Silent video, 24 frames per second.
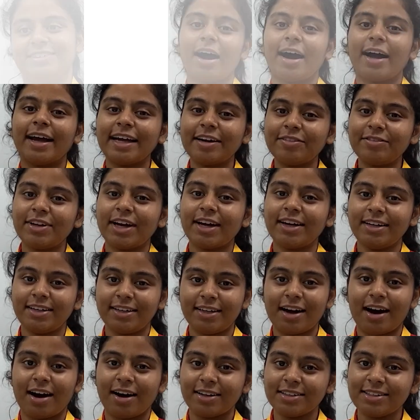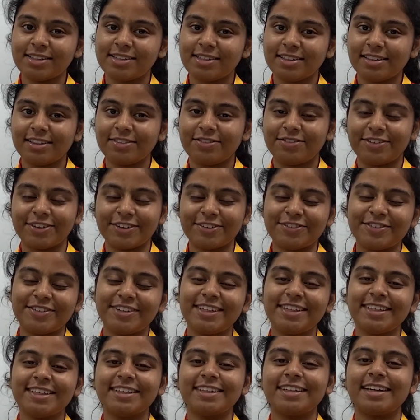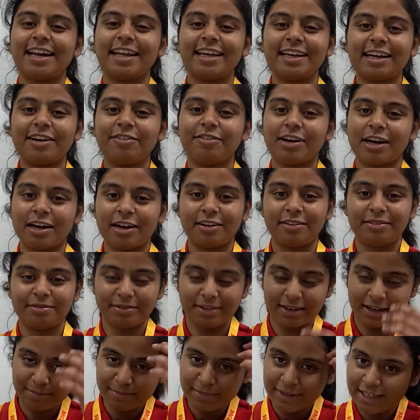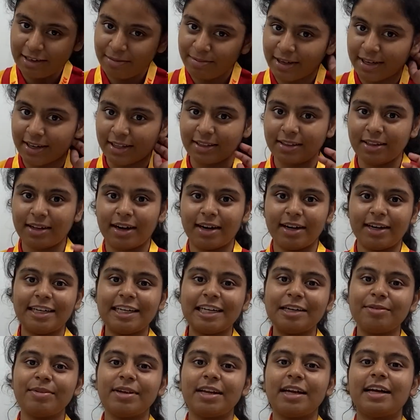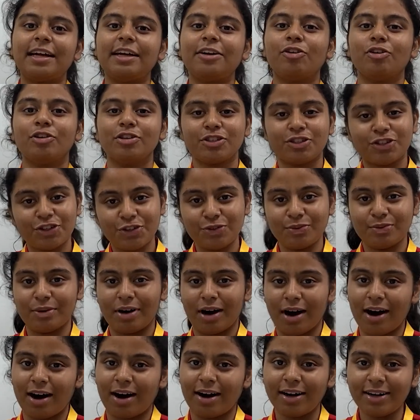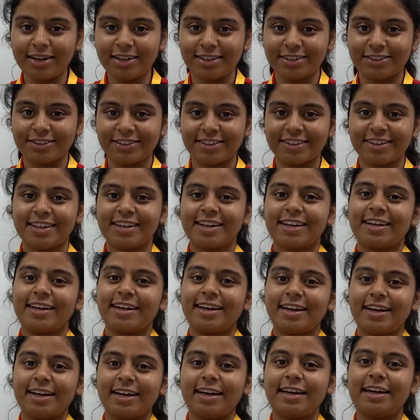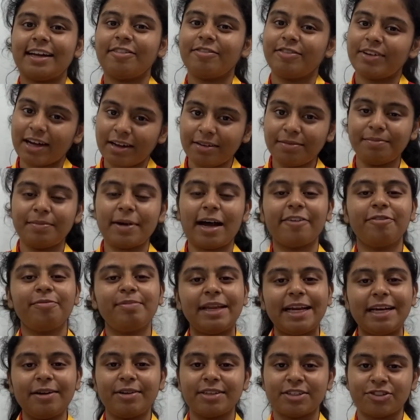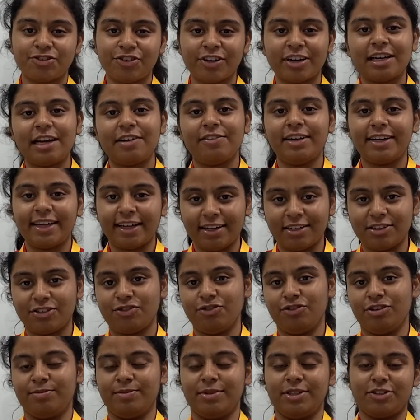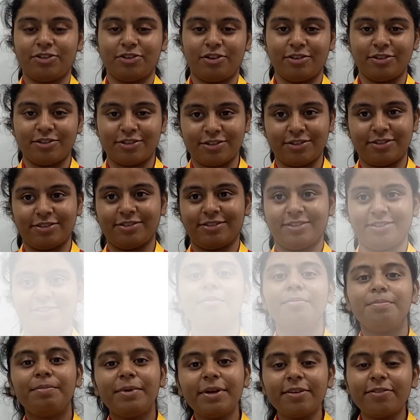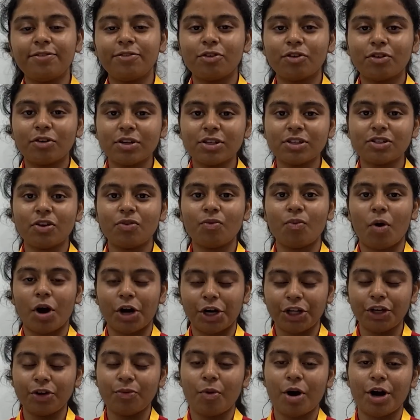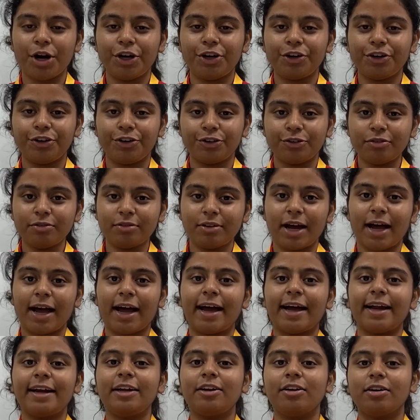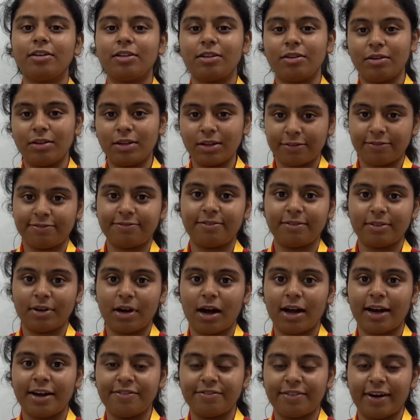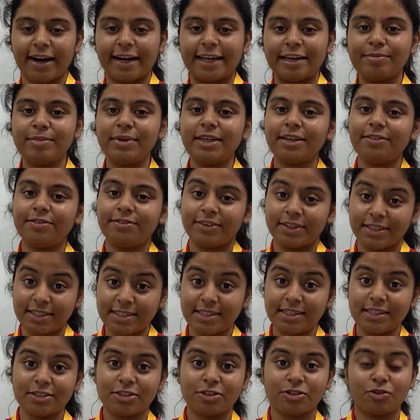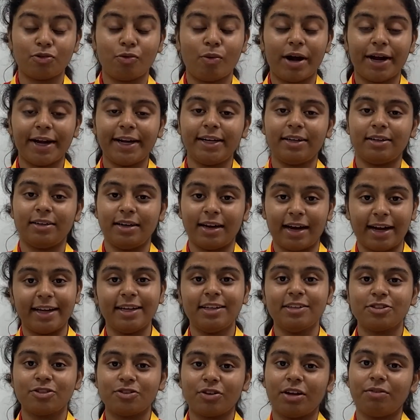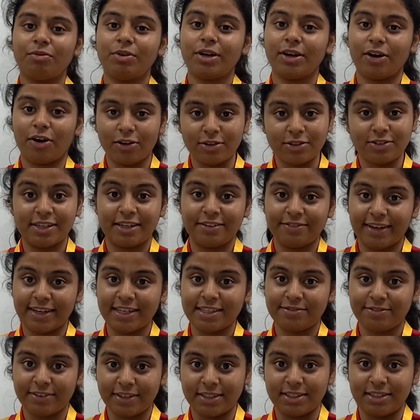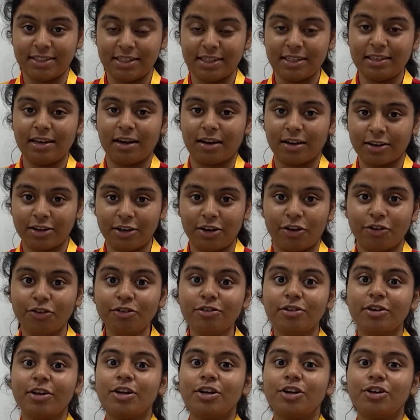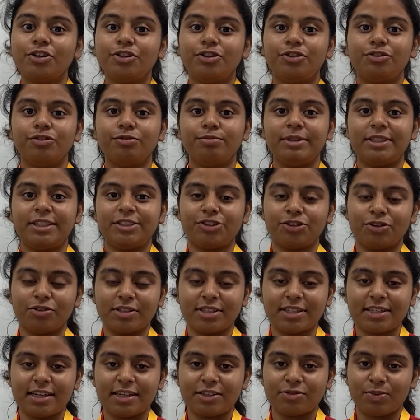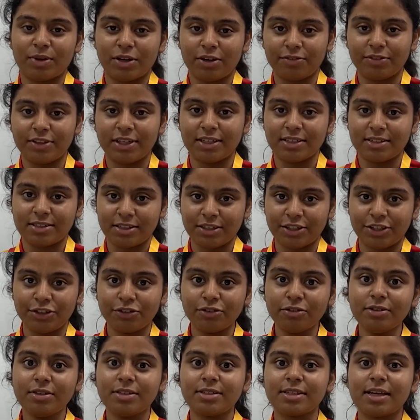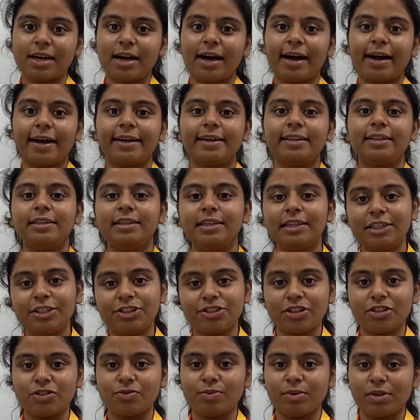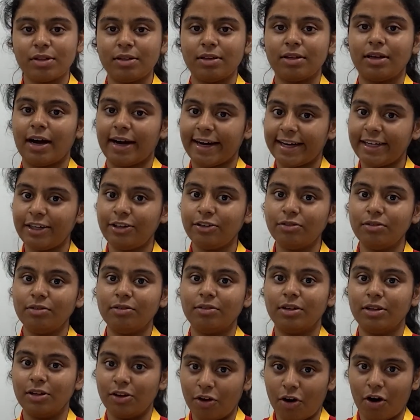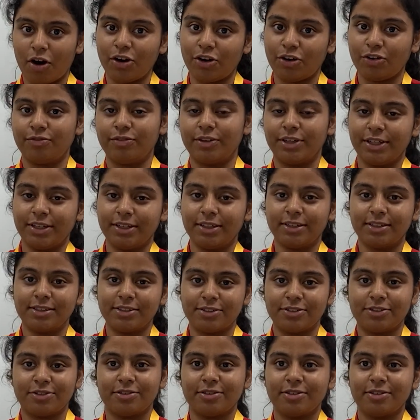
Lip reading: I have done dance till 5th year. Like, I've completed Bharatnatyam. I also do art. And I've played district level tennis tournaments also. Be focused on what you want to do, and the environment at FIITJEE is quite nice. So I would also advise FIITJEE Lucknow to be chosen as one of the institutes, and the teachers will guide you a lot over here.